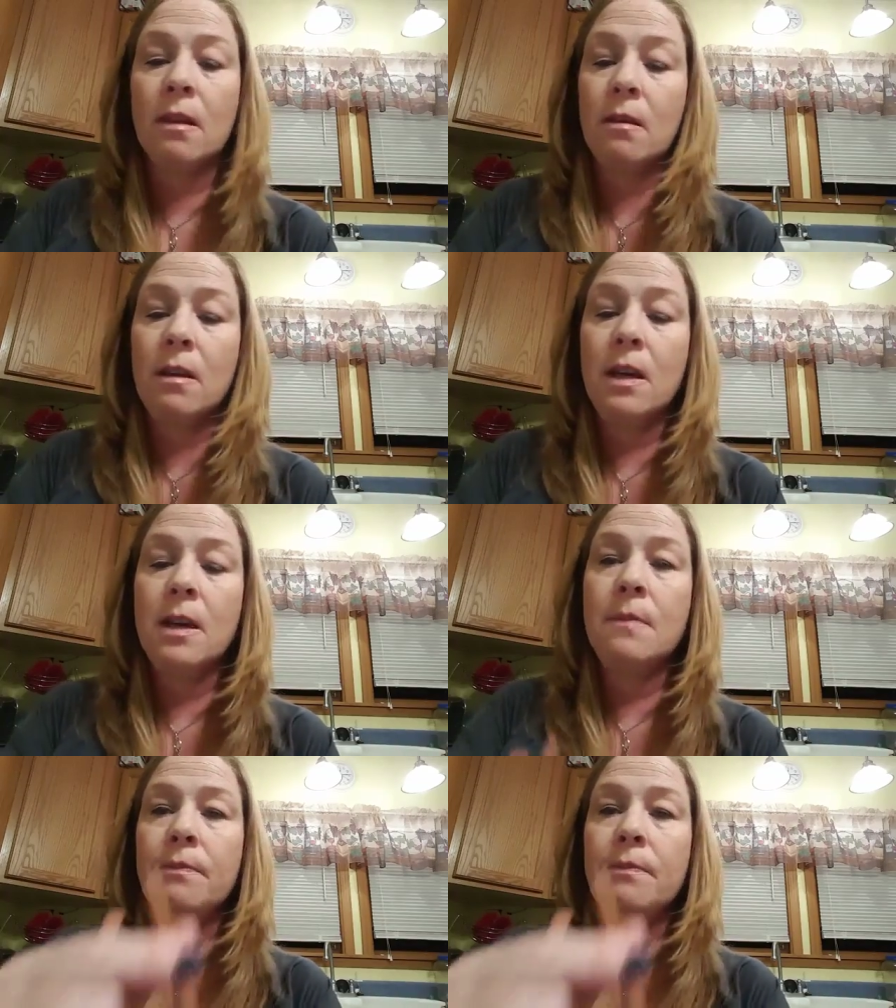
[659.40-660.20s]

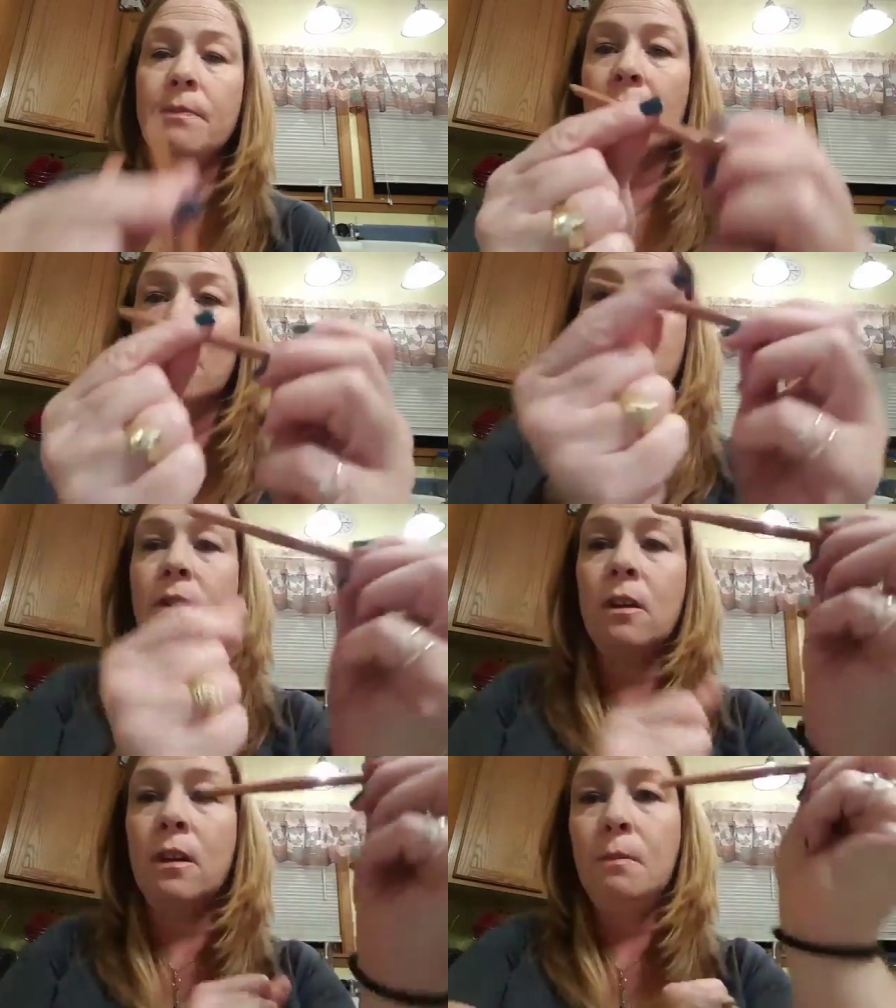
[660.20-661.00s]
Okay, here's
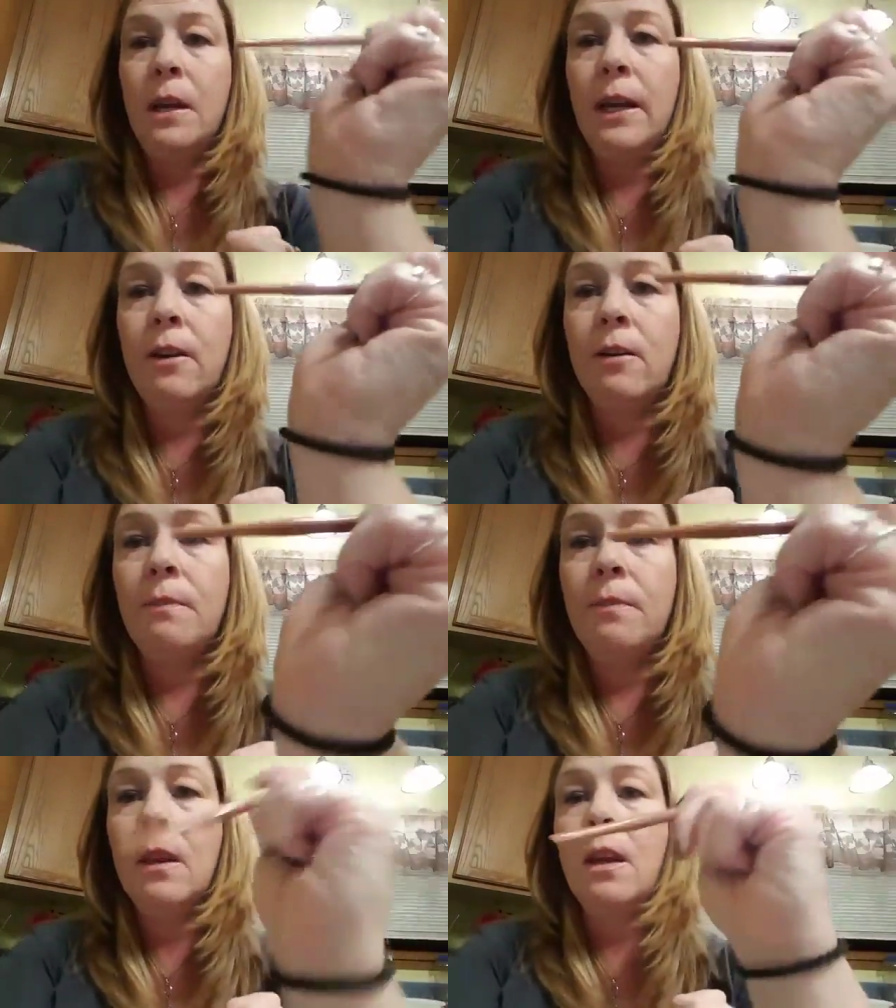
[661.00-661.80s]
our lip liner.
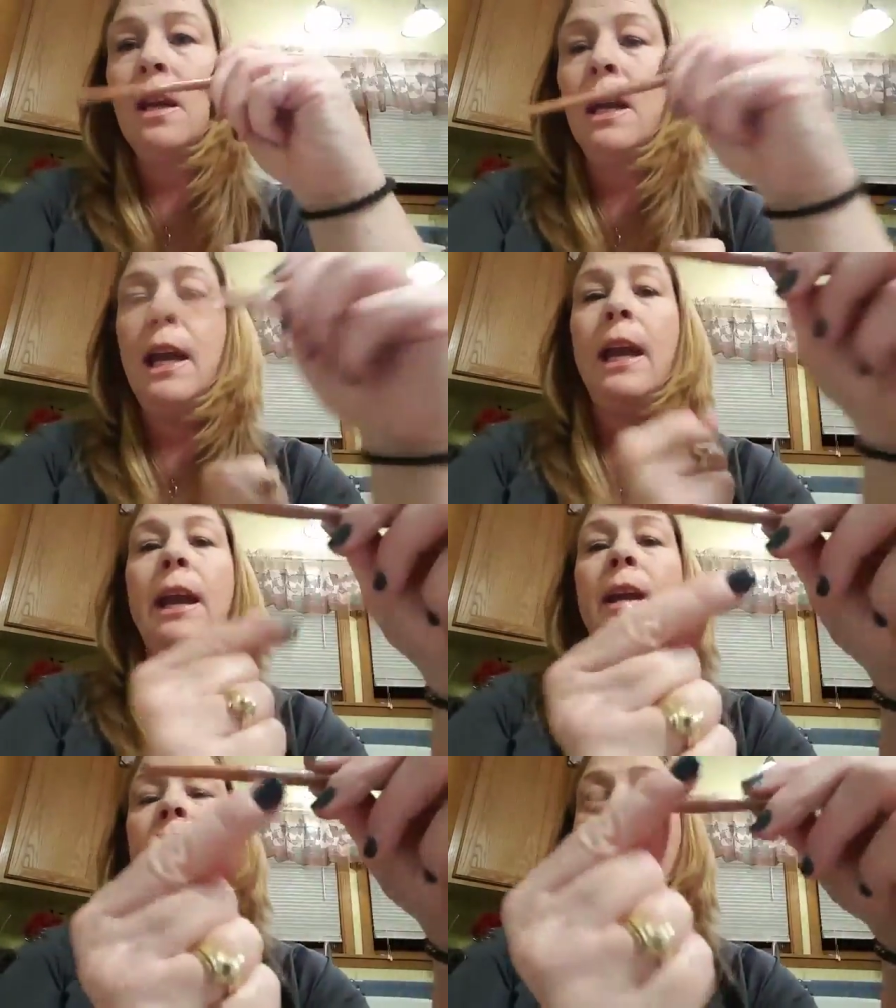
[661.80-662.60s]

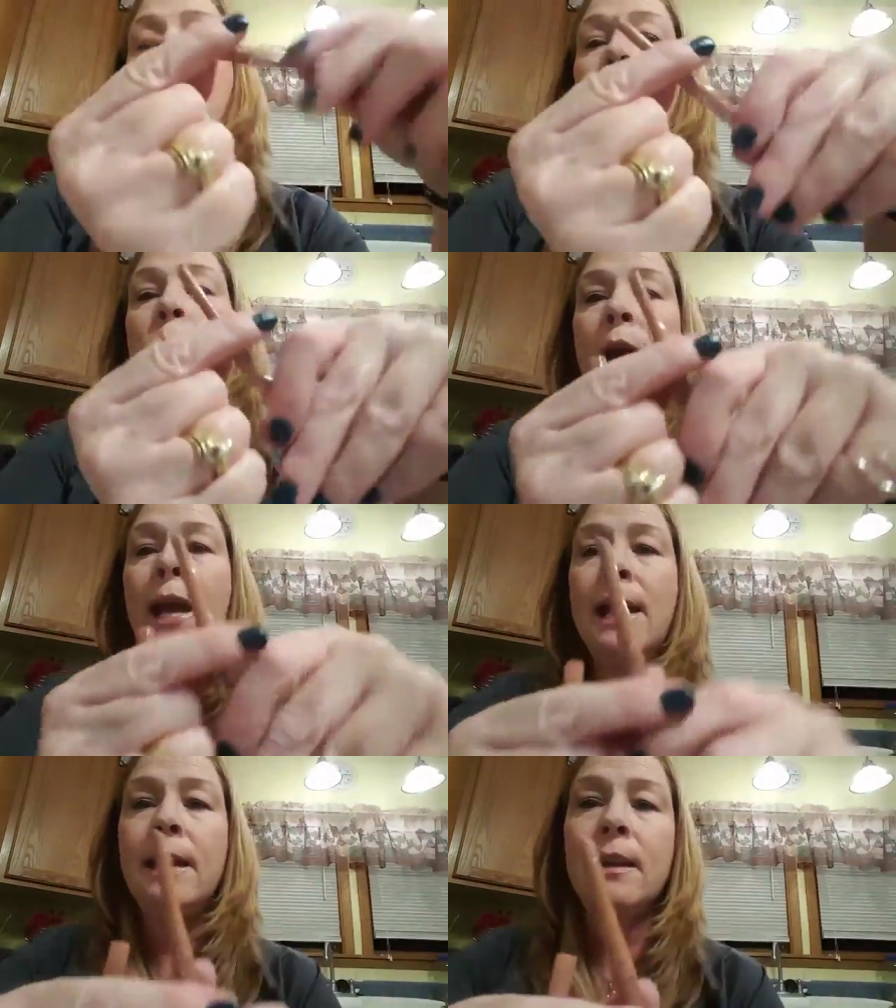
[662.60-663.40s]
And the
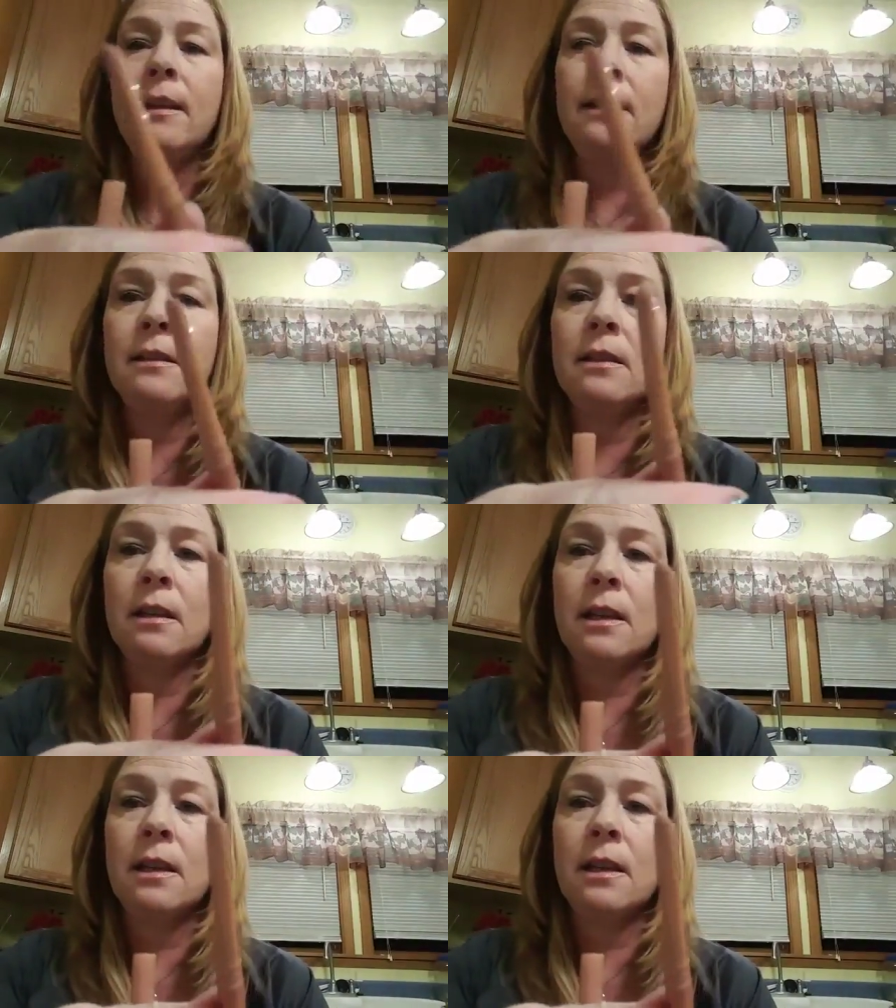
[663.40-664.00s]
way it is